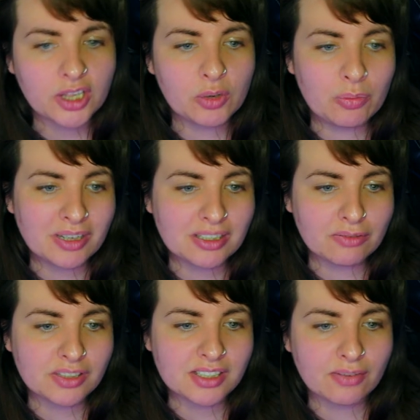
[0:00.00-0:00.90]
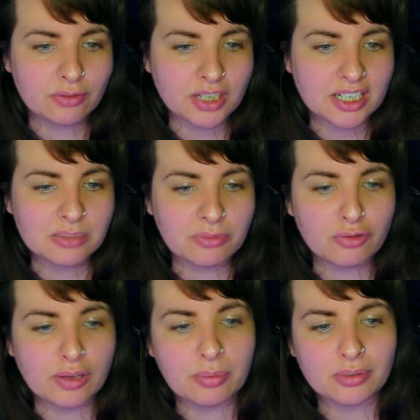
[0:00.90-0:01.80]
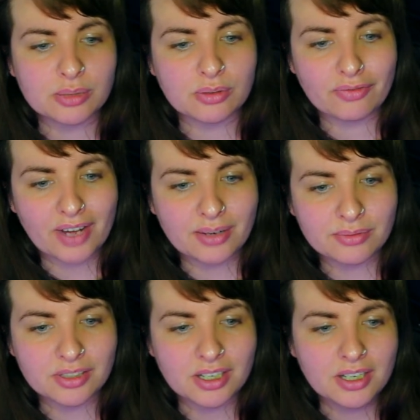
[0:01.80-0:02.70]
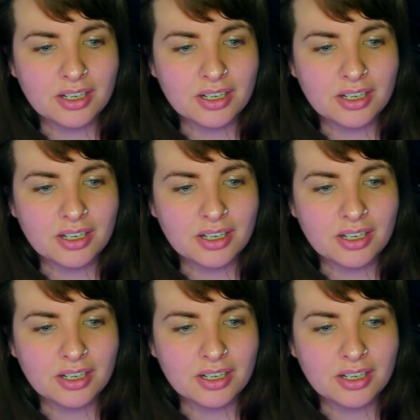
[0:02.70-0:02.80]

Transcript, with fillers: They were missing for several days before their bodies were found.